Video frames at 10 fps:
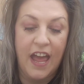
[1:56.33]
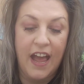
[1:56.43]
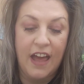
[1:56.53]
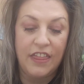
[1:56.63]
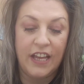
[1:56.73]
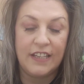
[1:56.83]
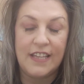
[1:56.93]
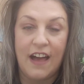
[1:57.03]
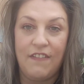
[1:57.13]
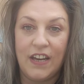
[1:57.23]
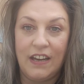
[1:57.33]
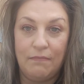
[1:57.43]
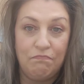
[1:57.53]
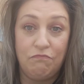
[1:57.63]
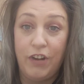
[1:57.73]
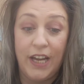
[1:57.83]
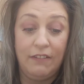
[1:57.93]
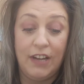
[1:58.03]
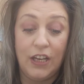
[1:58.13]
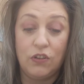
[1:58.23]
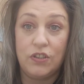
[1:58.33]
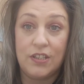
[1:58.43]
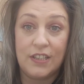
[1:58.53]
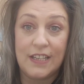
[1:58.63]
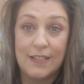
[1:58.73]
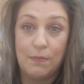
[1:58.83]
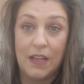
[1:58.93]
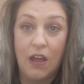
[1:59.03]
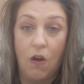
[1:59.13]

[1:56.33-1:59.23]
They are things that I've had really good success with,